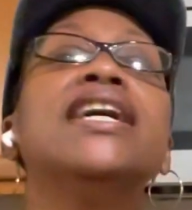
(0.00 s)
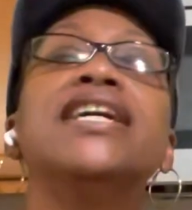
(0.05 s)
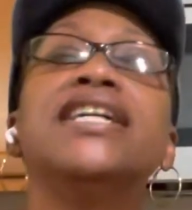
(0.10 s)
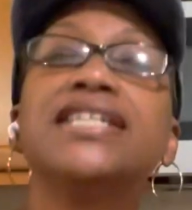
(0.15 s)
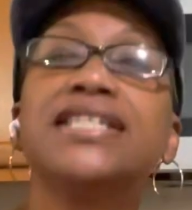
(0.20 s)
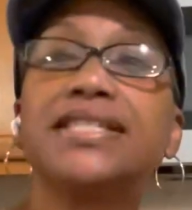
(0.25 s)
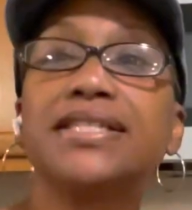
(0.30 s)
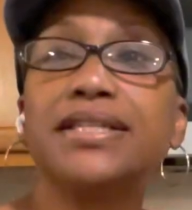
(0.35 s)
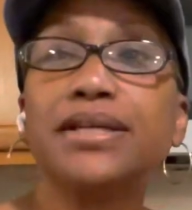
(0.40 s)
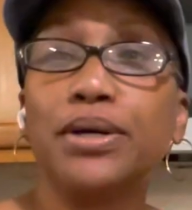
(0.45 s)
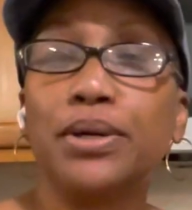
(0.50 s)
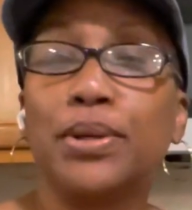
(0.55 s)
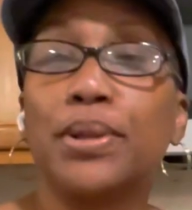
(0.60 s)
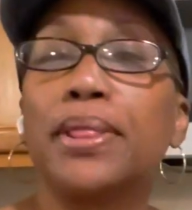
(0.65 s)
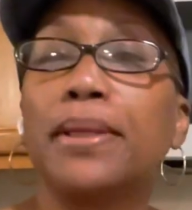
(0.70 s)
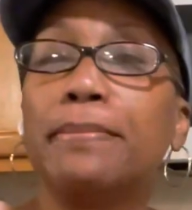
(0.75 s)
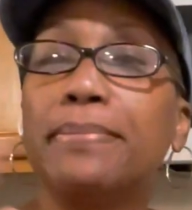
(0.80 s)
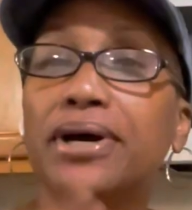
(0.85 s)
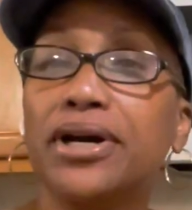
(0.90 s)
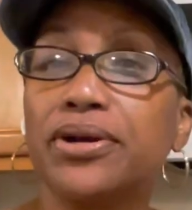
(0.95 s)
So the
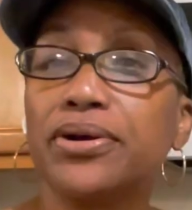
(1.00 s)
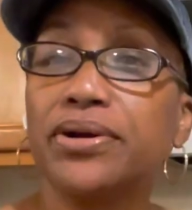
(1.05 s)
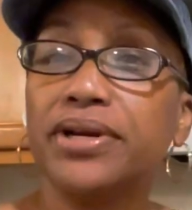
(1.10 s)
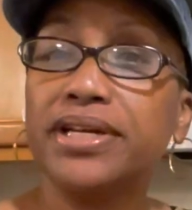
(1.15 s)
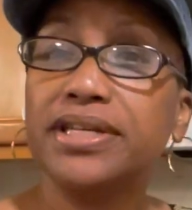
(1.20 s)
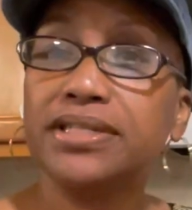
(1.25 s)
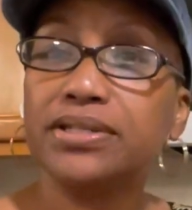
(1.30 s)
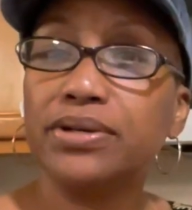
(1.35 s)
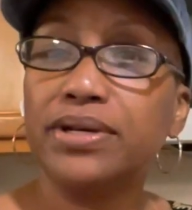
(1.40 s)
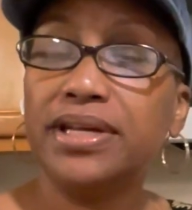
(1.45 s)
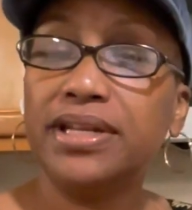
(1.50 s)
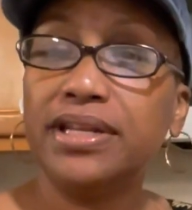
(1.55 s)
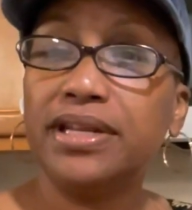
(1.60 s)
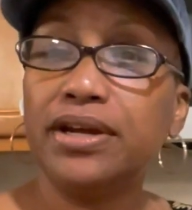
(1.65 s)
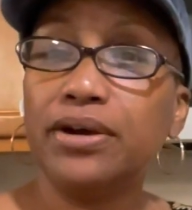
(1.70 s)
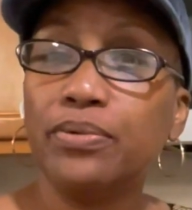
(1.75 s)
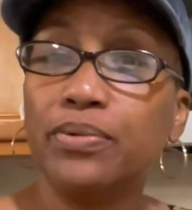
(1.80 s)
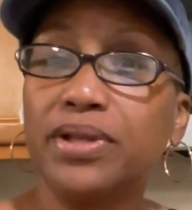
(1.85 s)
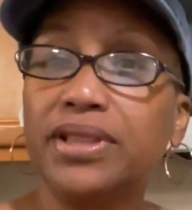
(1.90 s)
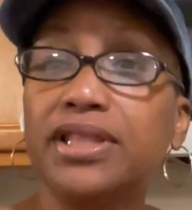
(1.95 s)
butter is in there
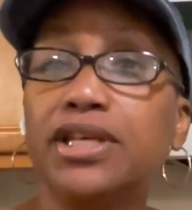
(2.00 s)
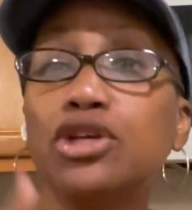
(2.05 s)
with it.